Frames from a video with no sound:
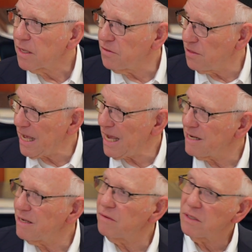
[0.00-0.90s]

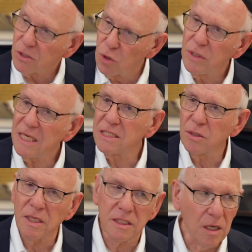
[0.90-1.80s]
that do this,
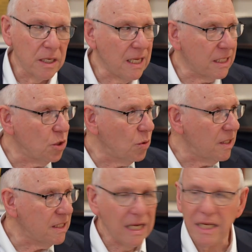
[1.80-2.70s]
oh, you're not doing
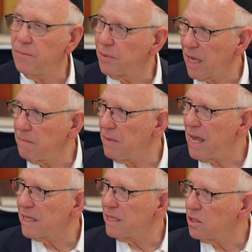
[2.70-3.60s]
this. And he came
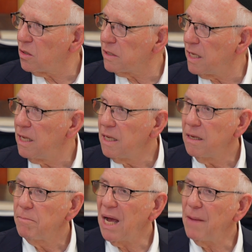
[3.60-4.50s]
back and he told her,
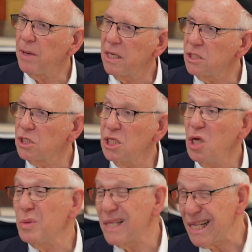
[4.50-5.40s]
Papa, you should
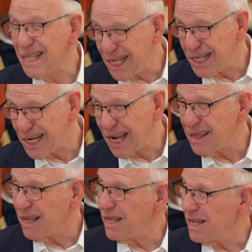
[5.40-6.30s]
know what they did today.
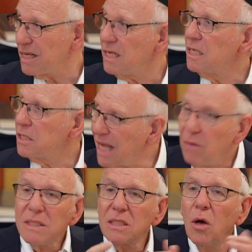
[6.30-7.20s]
They did that. So
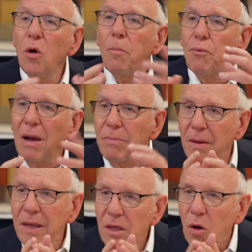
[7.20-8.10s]
that was the whole
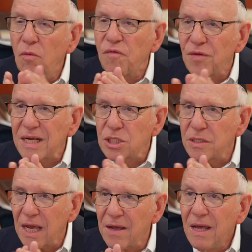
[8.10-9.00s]
problem and the whole
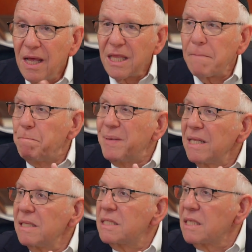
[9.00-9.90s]
friction there that
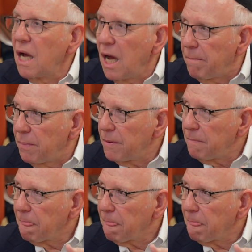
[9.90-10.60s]
builds up.